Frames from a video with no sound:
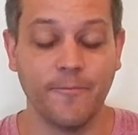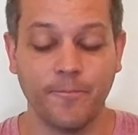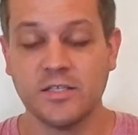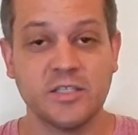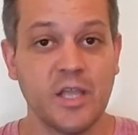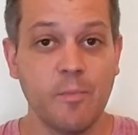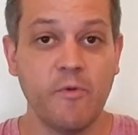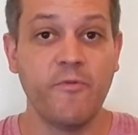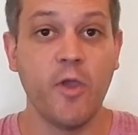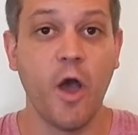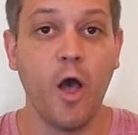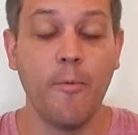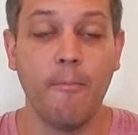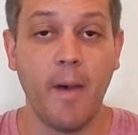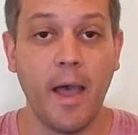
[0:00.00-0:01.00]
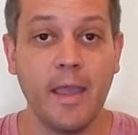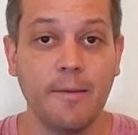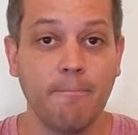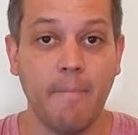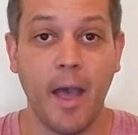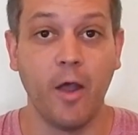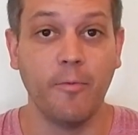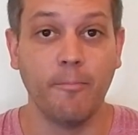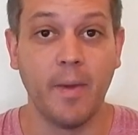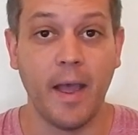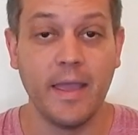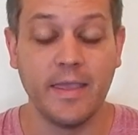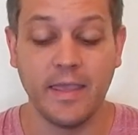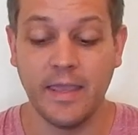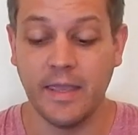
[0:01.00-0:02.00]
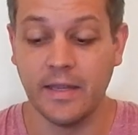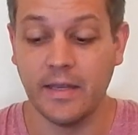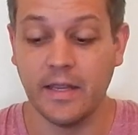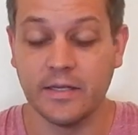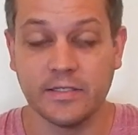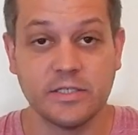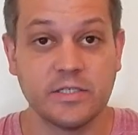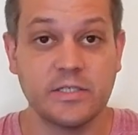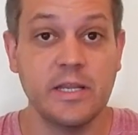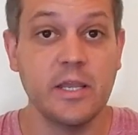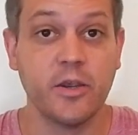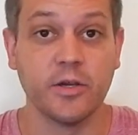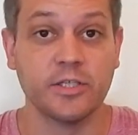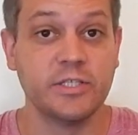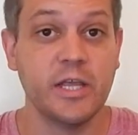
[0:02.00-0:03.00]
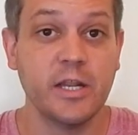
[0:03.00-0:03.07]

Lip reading: Some of y'all might mountain bike in sneakers,